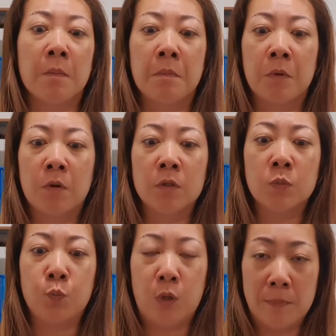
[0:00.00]

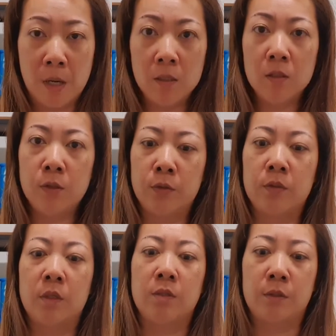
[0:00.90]
Most women
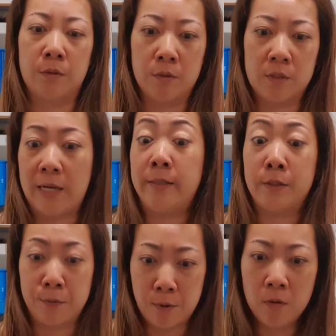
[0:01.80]
use size
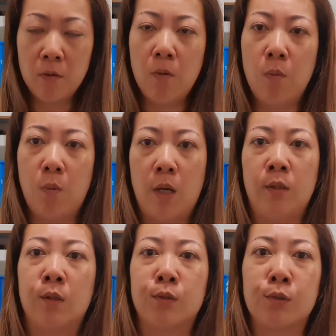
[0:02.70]
0,
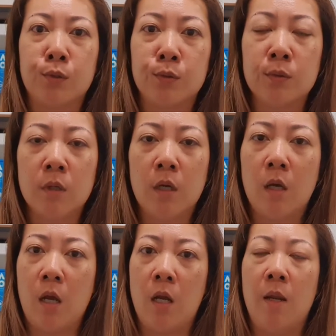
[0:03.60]
1 or 2,
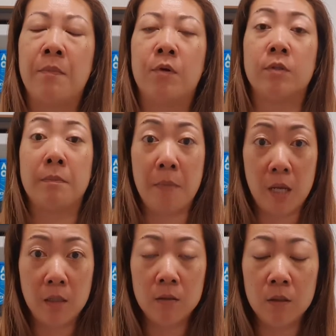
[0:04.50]
and then most
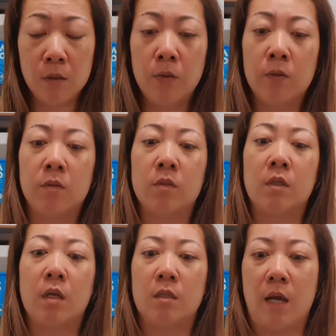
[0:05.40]
men
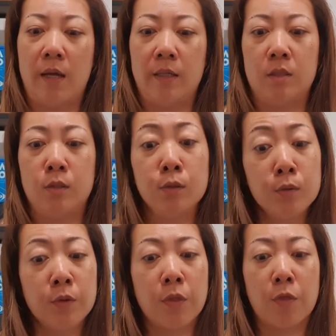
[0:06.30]
use size
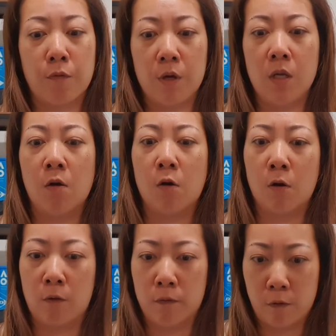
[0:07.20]
2, 3
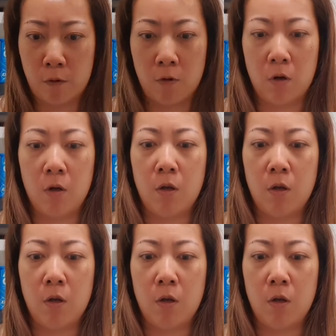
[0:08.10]
or 4.